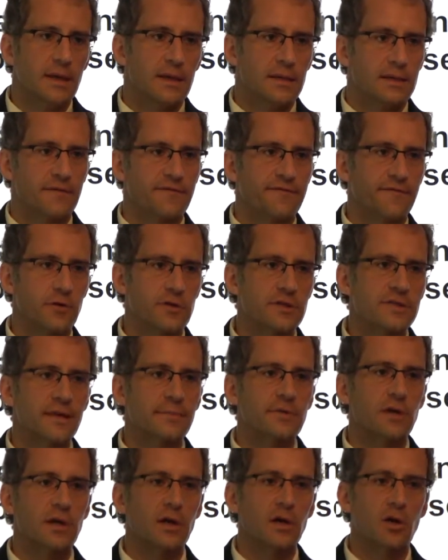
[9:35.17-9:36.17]
The first,
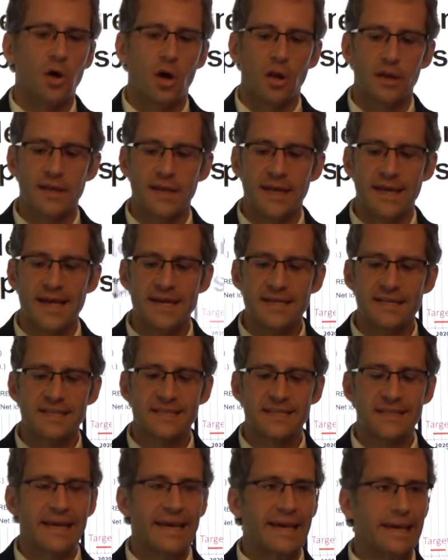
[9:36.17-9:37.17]
I'm going to call it a
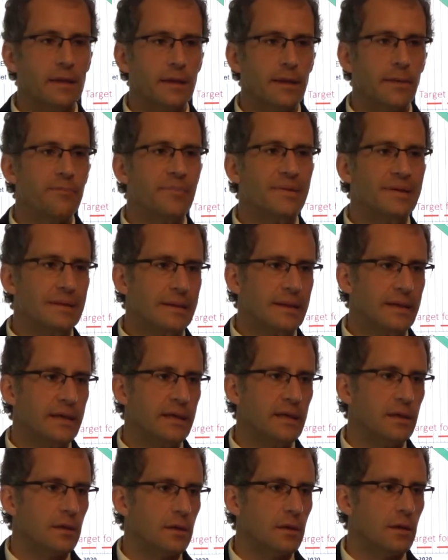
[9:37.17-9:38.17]

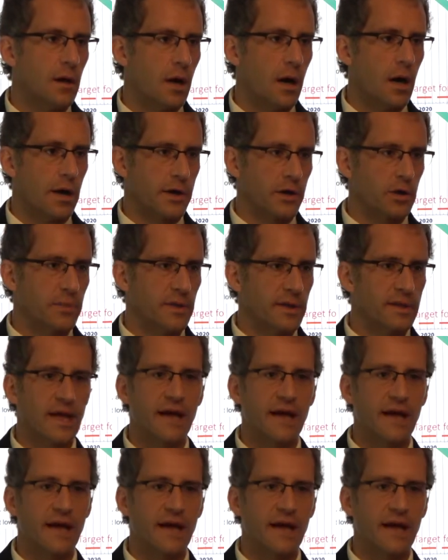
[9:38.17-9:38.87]
scalability argument.